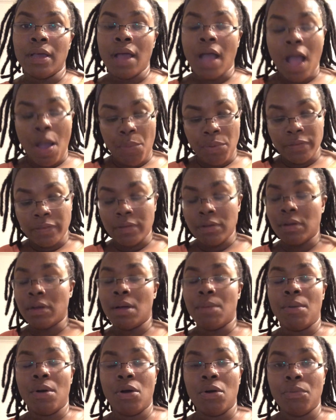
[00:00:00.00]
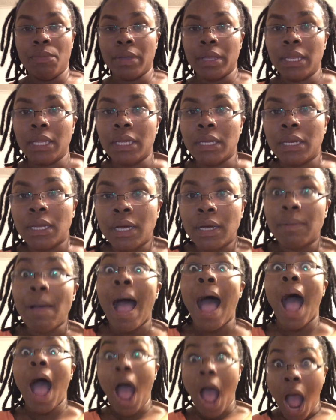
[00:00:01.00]
I would still come home and clean up.
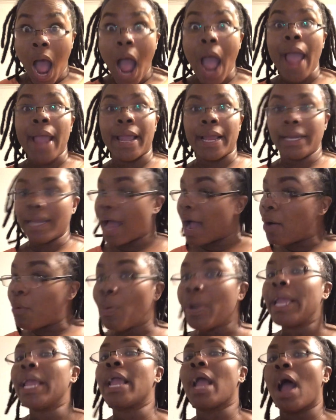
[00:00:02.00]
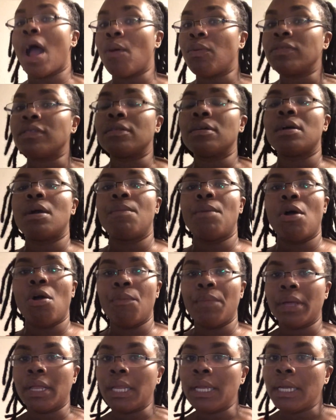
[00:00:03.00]
I would still come
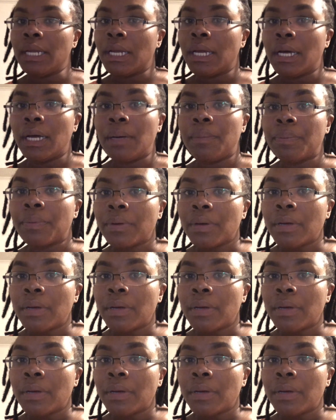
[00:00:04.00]
home and clean up.